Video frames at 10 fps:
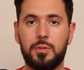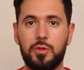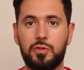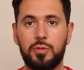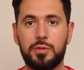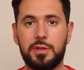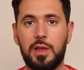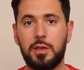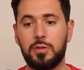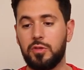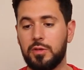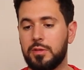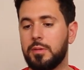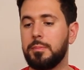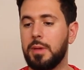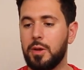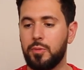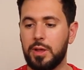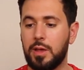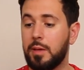which looks like just a metal
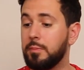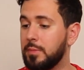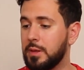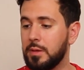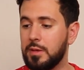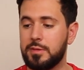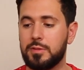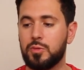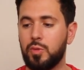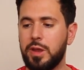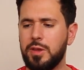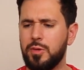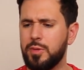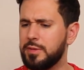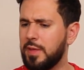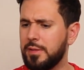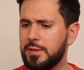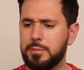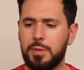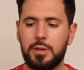ring. It's 20 euros I
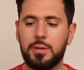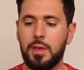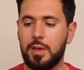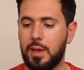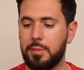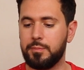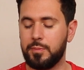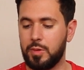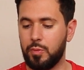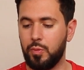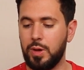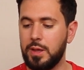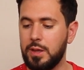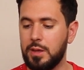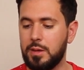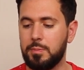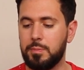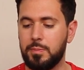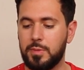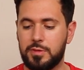think, but I'm really
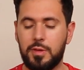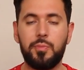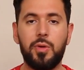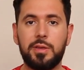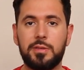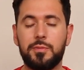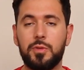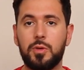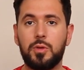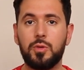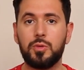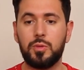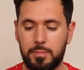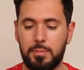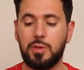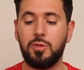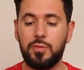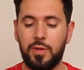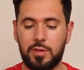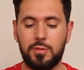surprised of the good
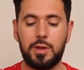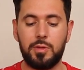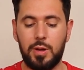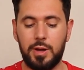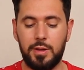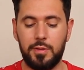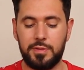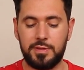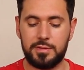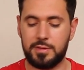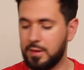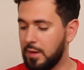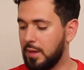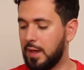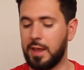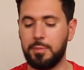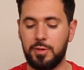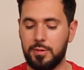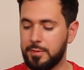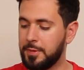manufacturing quality of this adapter.